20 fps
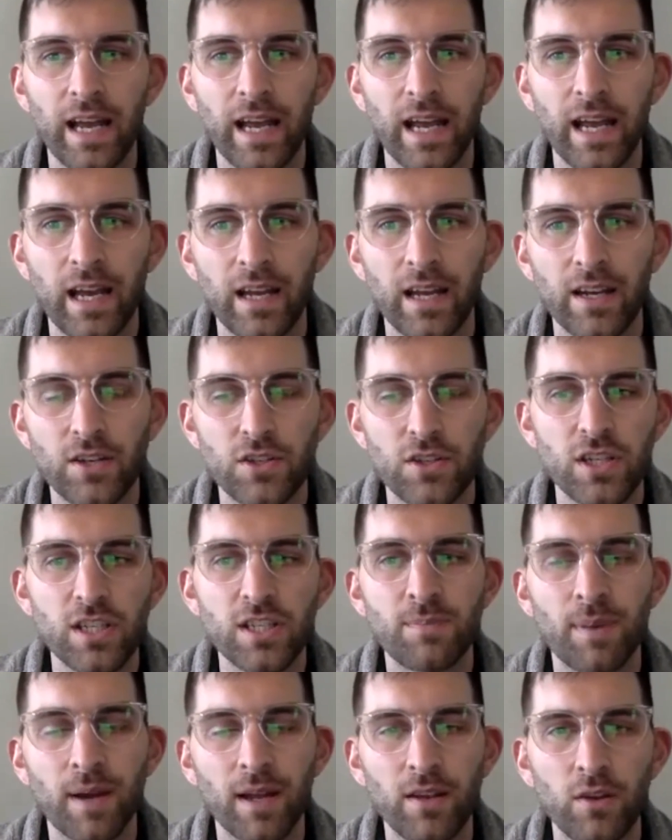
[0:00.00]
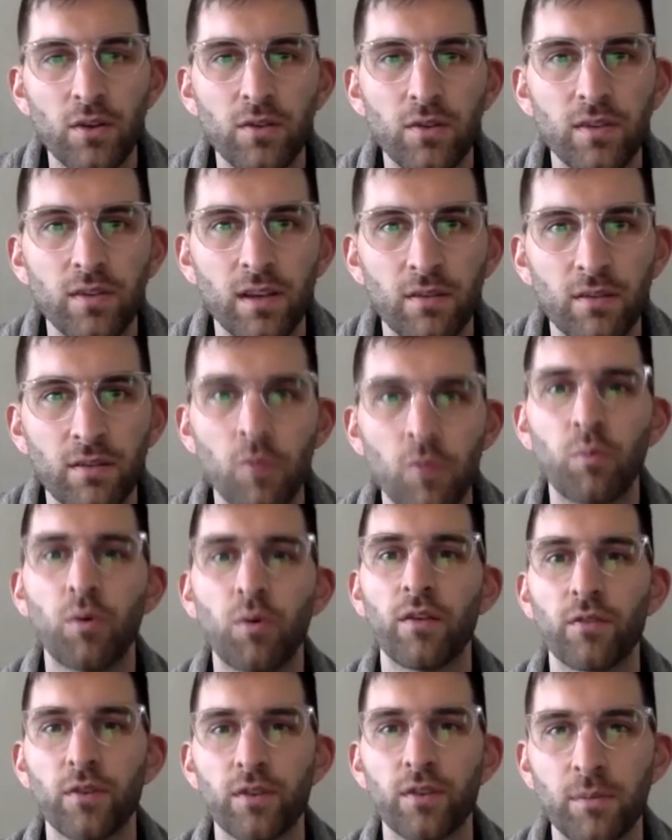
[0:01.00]
and she's been using
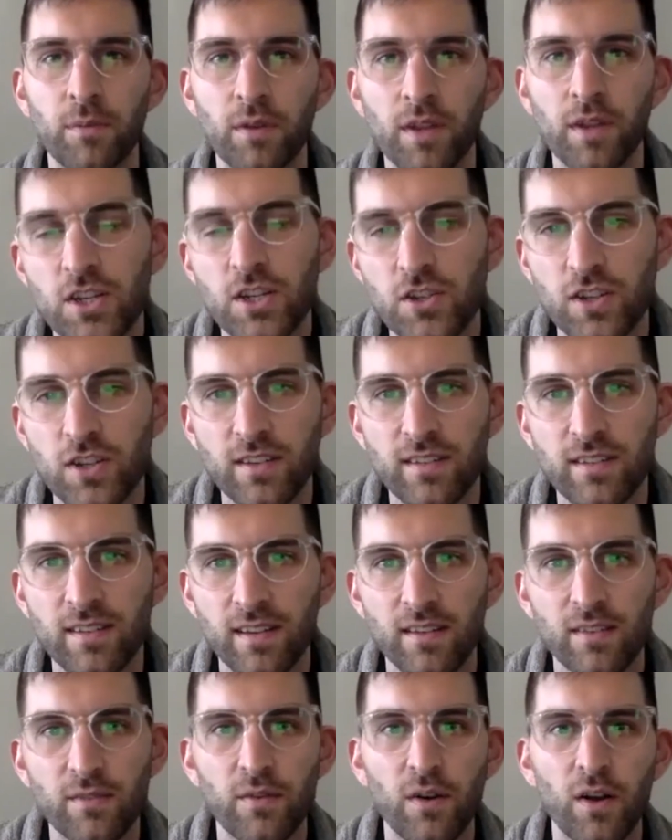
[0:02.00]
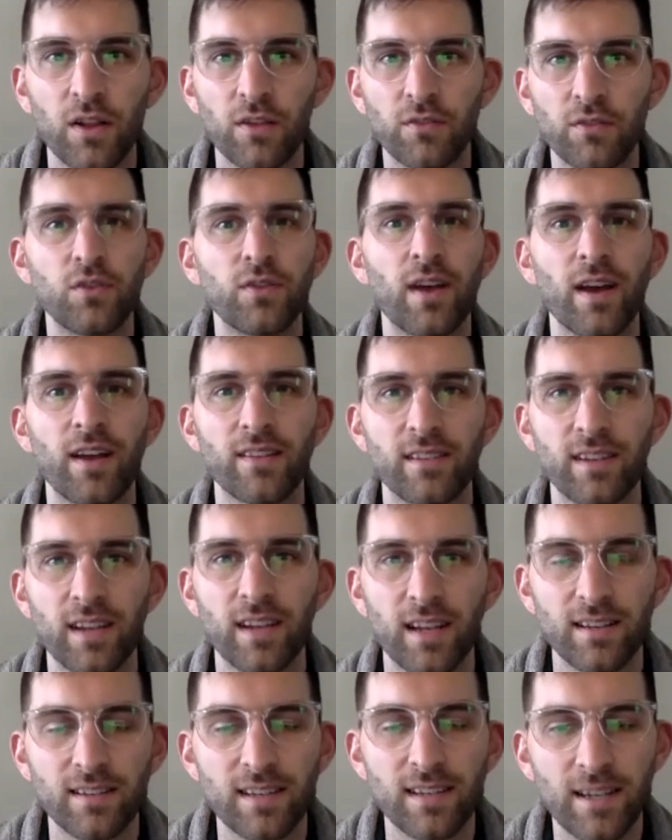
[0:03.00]
Viewpoint for simulations since fall of
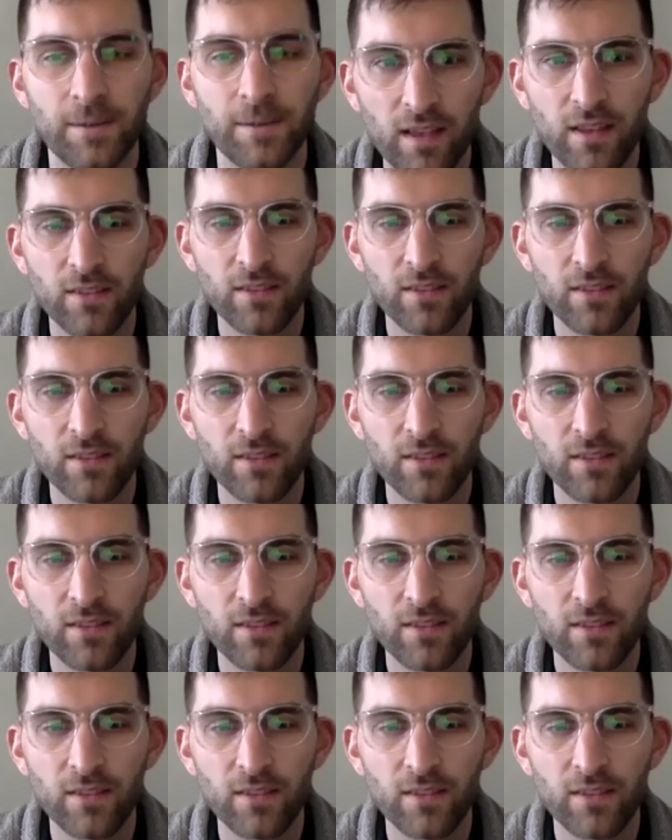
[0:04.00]
2019.